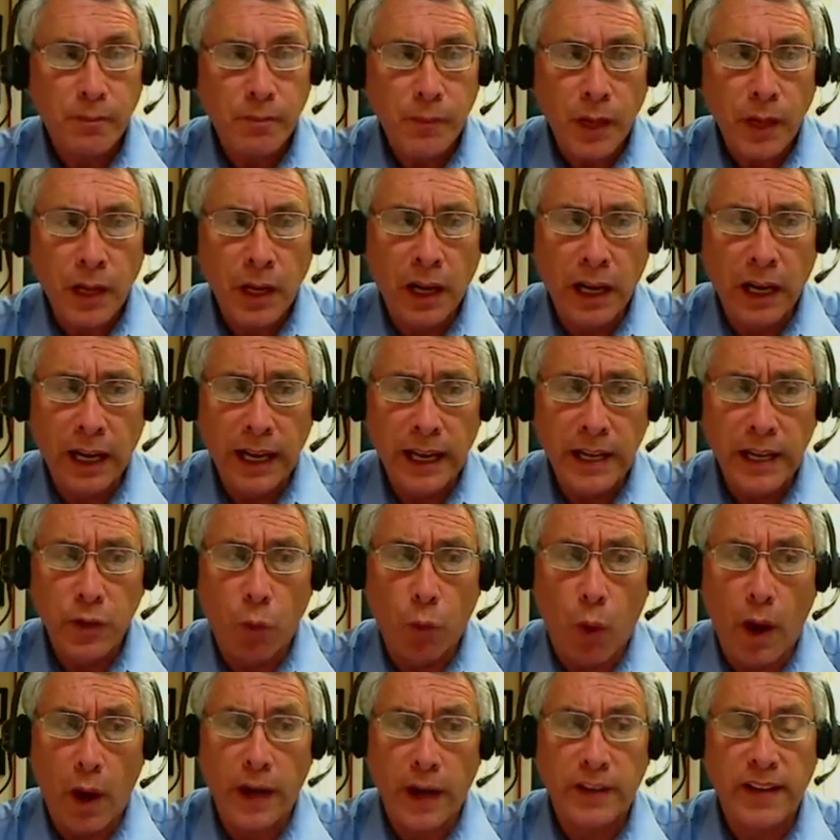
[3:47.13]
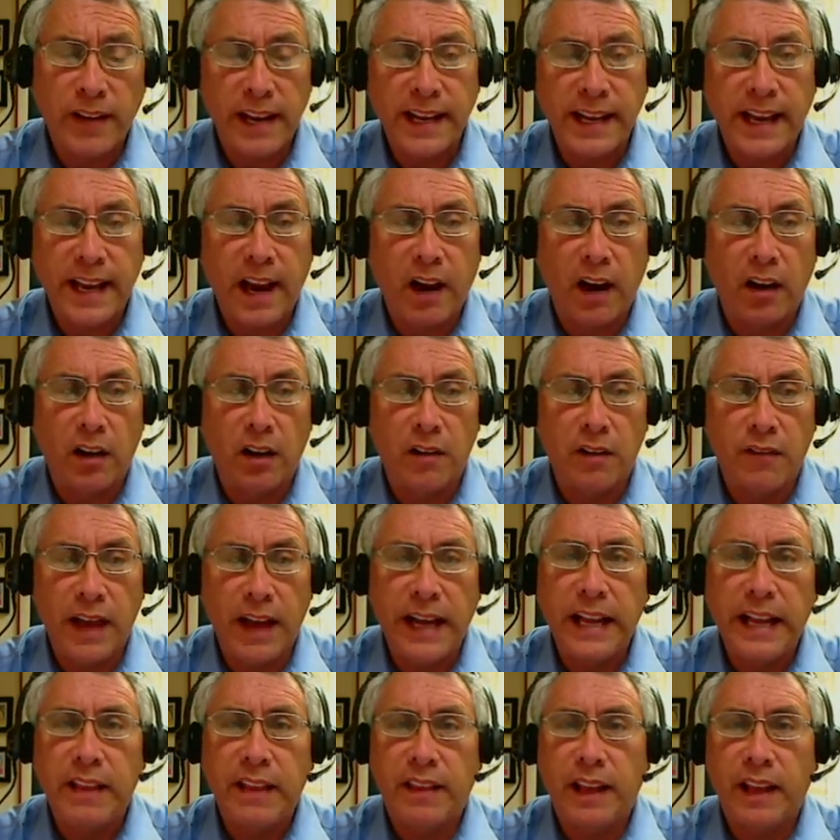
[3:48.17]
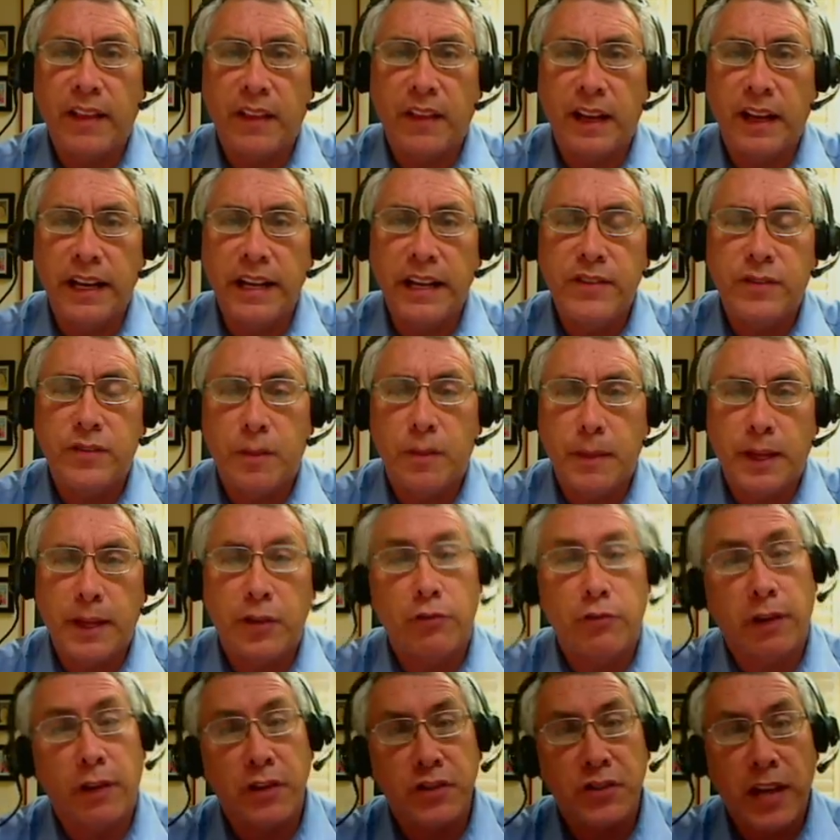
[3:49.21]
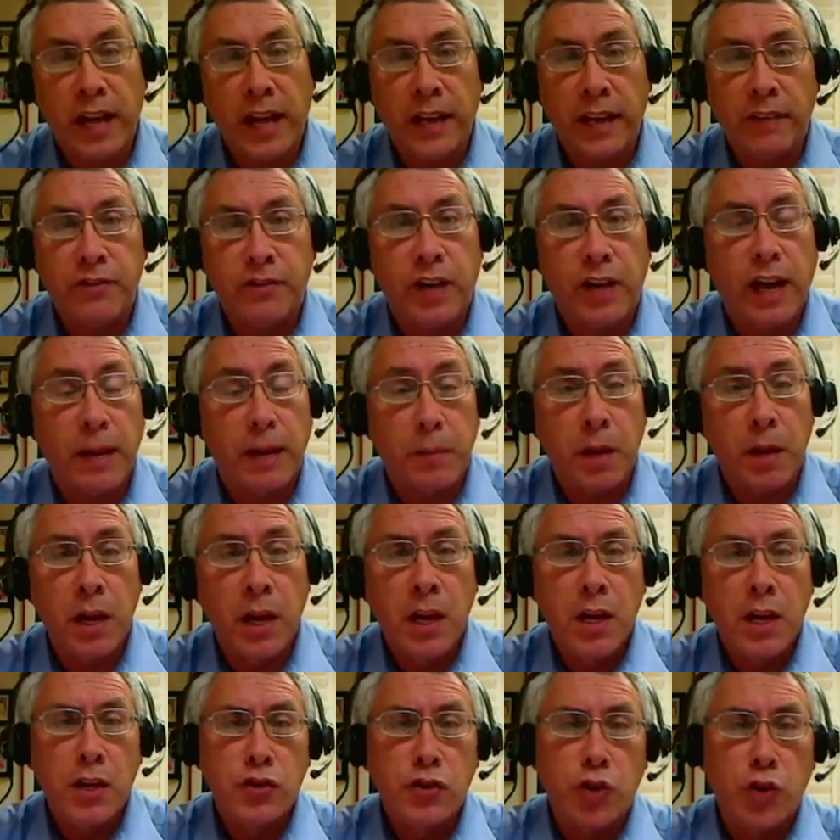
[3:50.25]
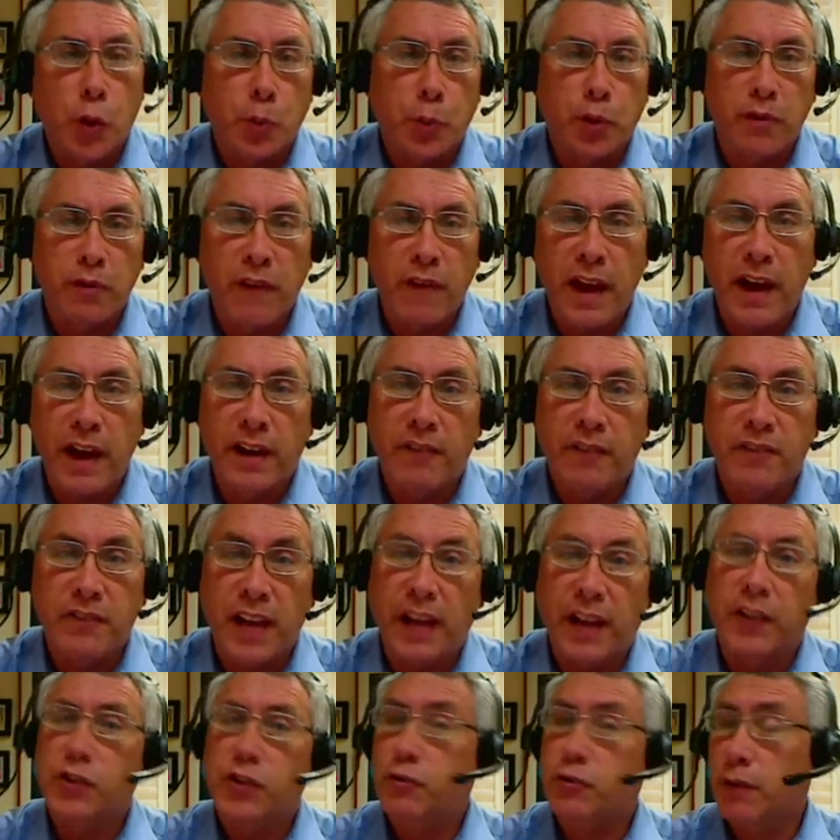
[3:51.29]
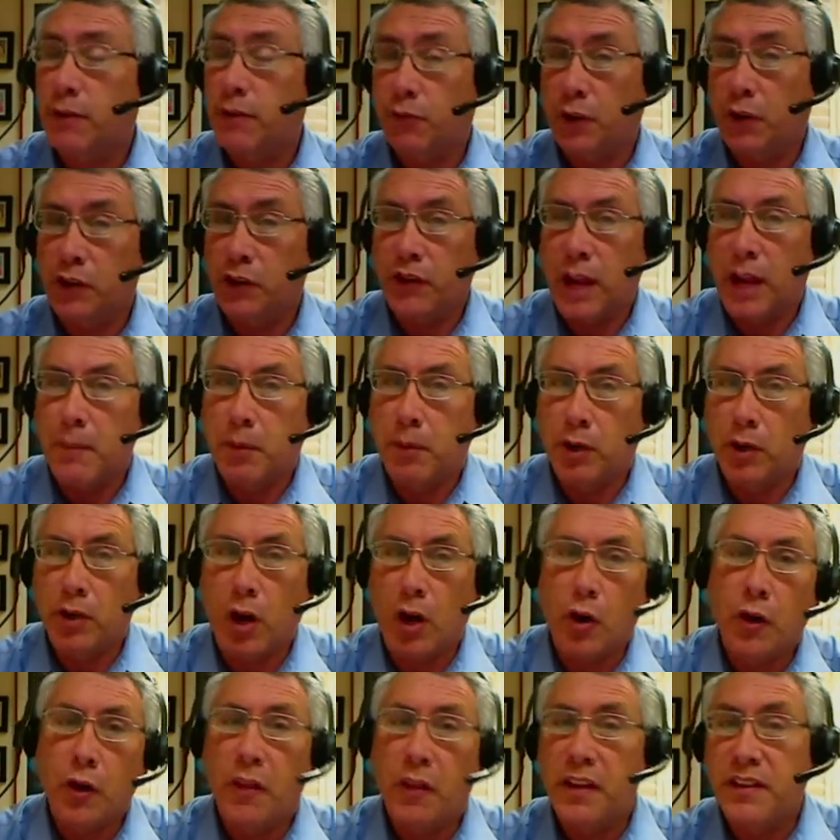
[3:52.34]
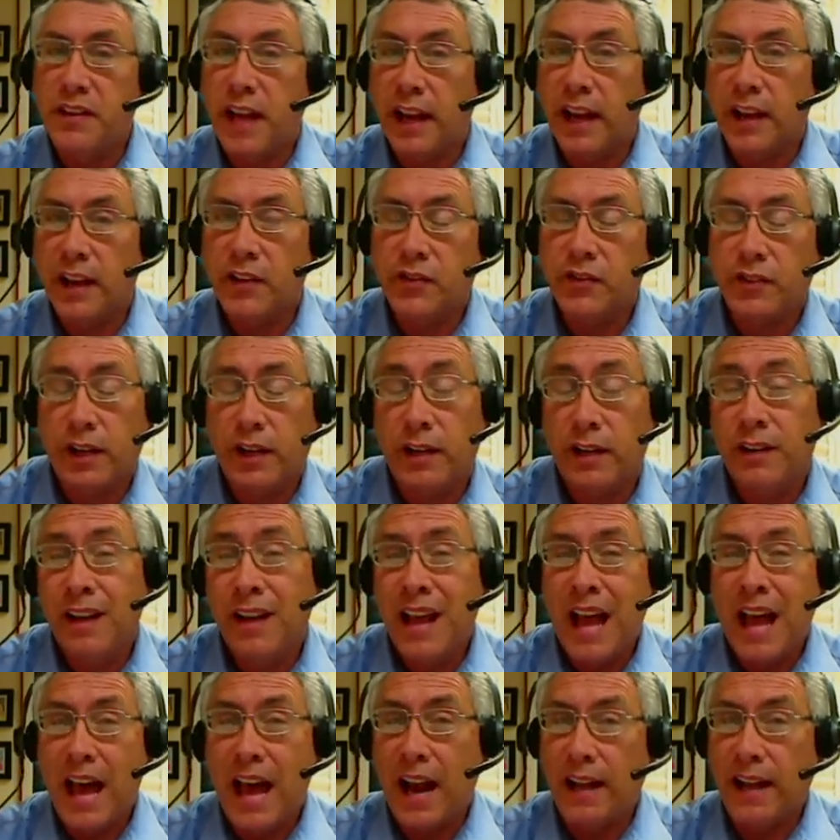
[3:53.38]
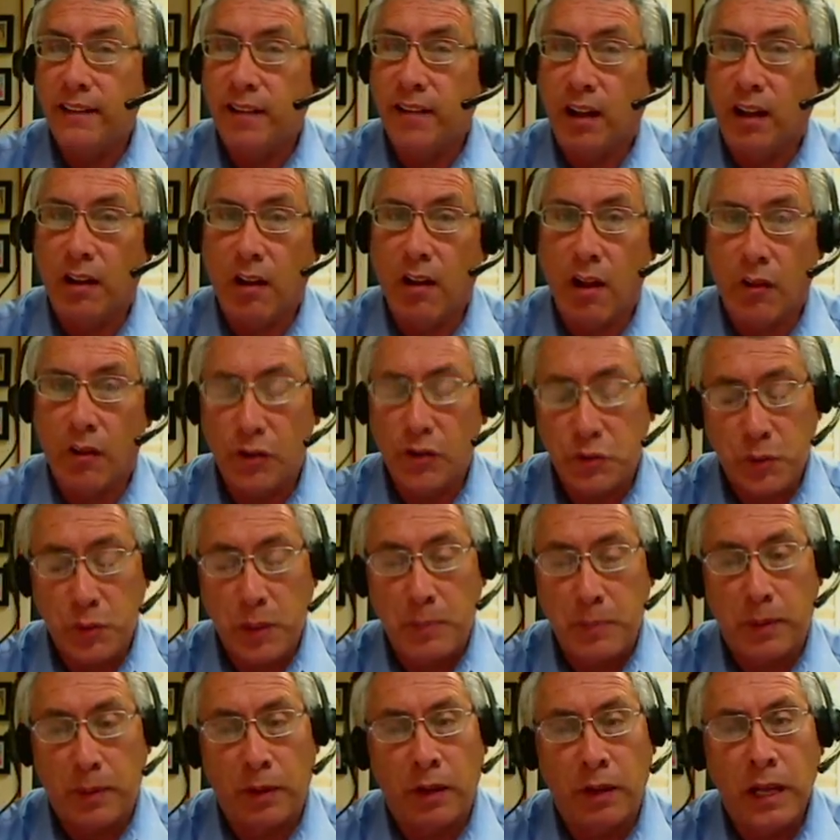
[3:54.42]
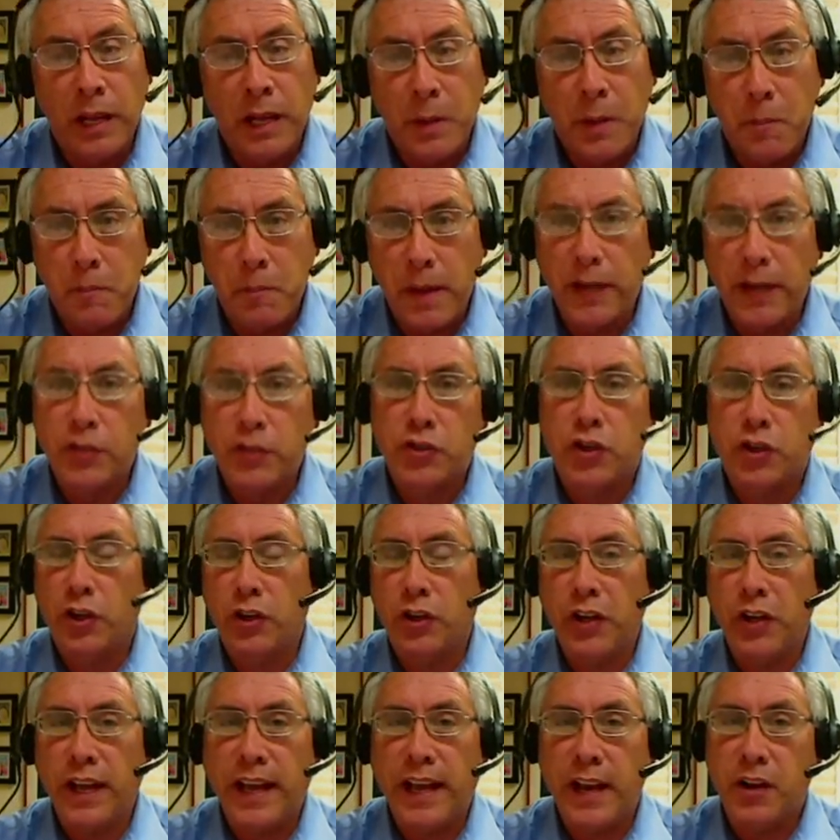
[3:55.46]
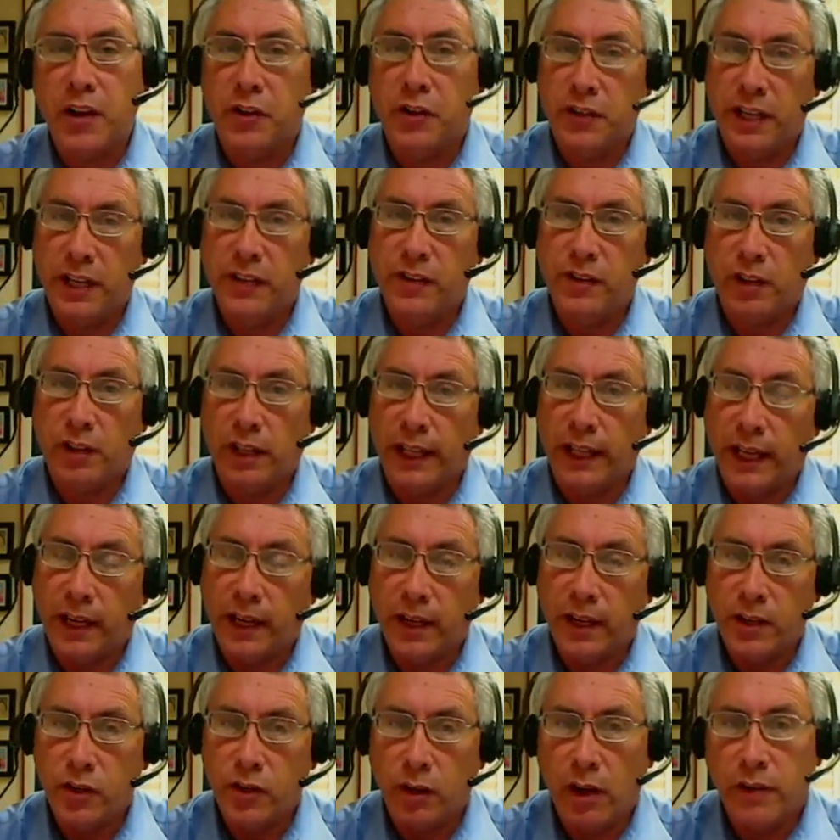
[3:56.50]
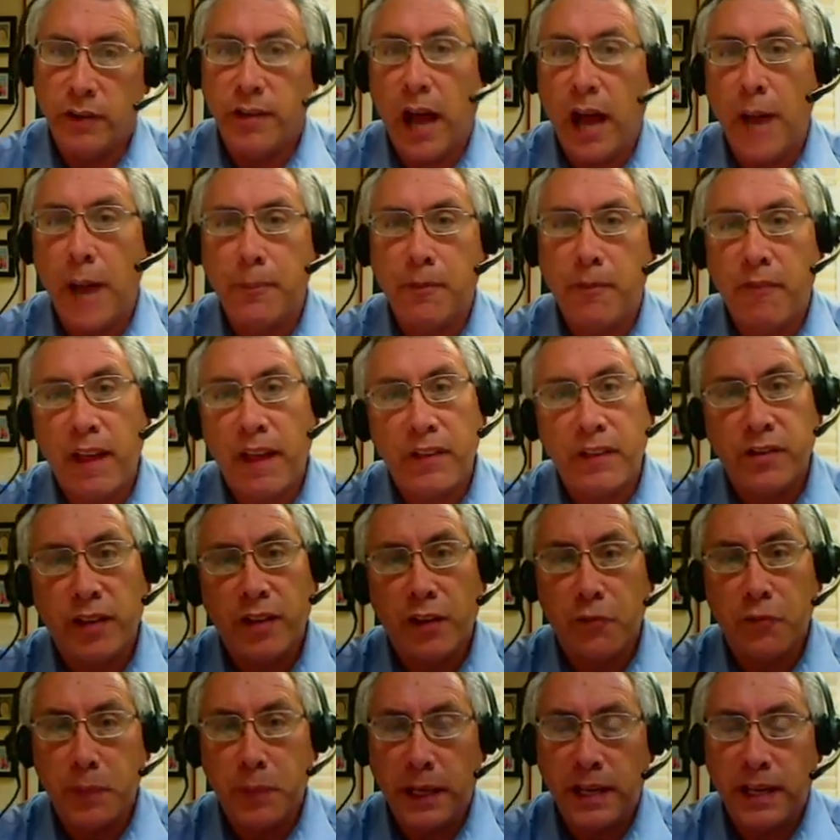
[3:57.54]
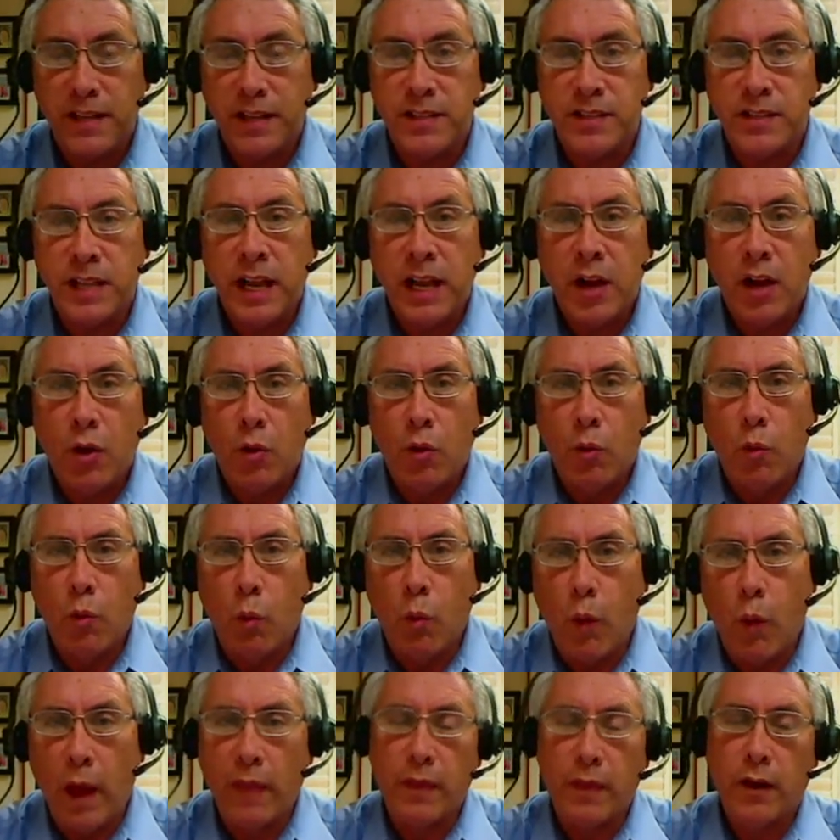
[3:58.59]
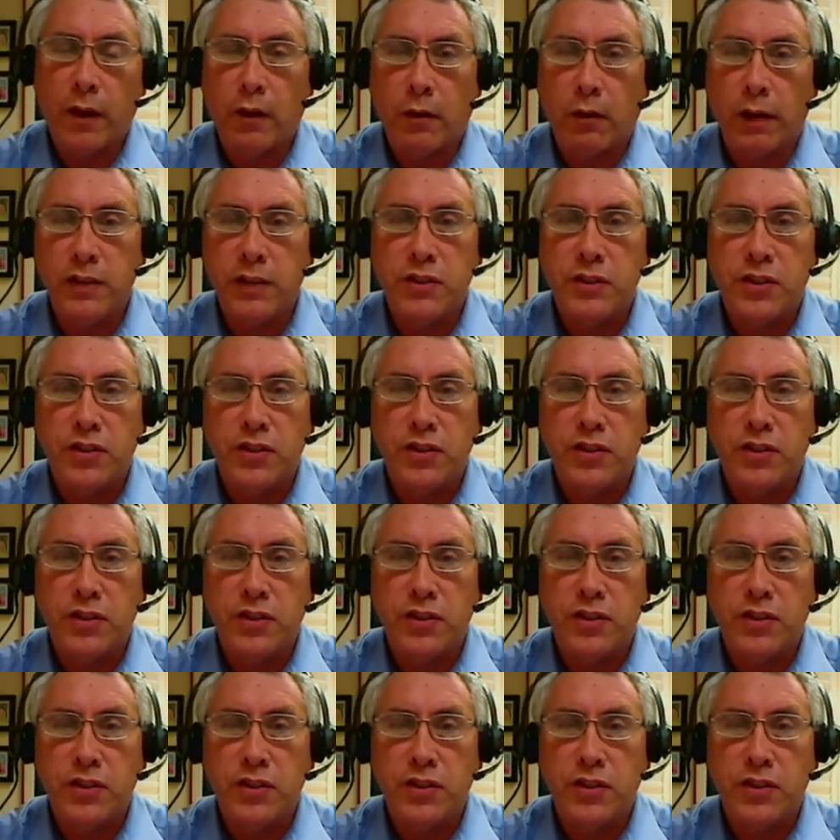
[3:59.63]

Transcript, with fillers: Uh, you want to take care of anything that needs to be addressed ahead of time. So preventative dentistry, for example, go to the dentist and, and I tell all these people, make sure you get your teeth cleaned and you're on top of that stuff because when the crisis